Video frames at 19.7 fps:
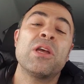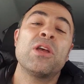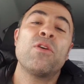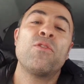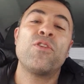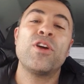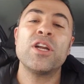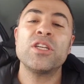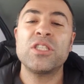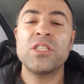
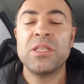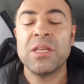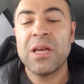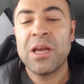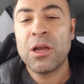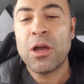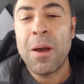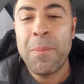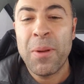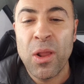First,
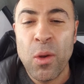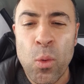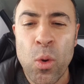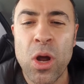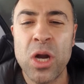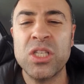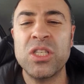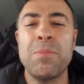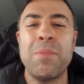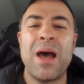a couple of
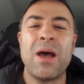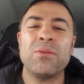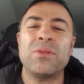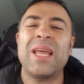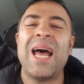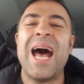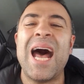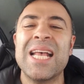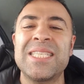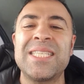words about
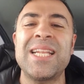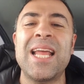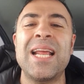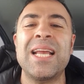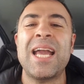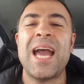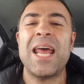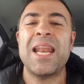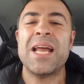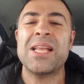
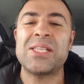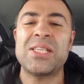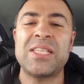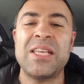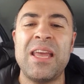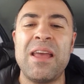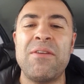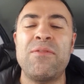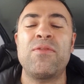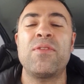Aslan
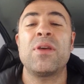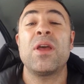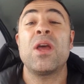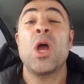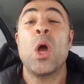Karatsev.